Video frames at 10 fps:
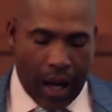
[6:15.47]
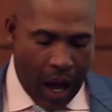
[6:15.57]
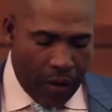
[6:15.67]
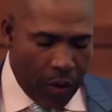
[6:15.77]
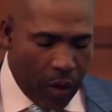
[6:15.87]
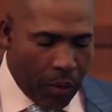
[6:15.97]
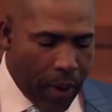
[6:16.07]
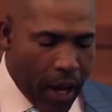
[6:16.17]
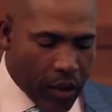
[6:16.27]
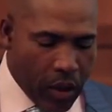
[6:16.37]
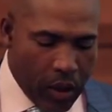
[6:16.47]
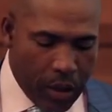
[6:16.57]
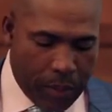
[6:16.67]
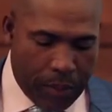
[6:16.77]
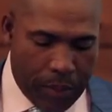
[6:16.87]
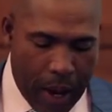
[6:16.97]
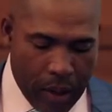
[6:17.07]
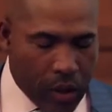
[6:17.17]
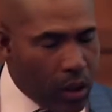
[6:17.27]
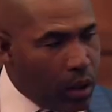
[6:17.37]
I've known Pastor,
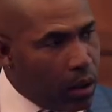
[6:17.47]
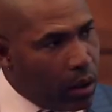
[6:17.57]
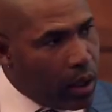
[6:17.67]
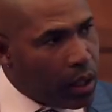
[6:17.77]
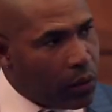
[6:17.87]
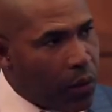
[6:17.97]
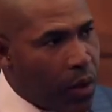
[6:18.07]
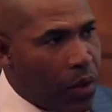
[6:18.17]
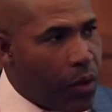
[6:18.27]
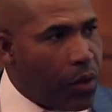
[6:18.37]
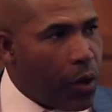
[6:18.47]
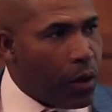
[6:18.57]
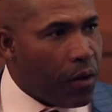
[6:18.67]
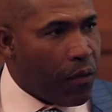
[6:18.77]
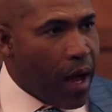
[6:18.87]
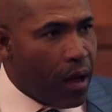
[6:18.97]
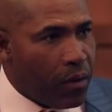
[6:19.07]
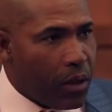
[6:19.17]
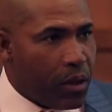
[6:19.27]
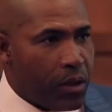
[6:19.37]
Pastor Lusk for
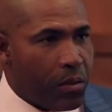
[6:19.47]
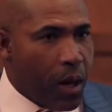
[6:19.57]
thirty-five years,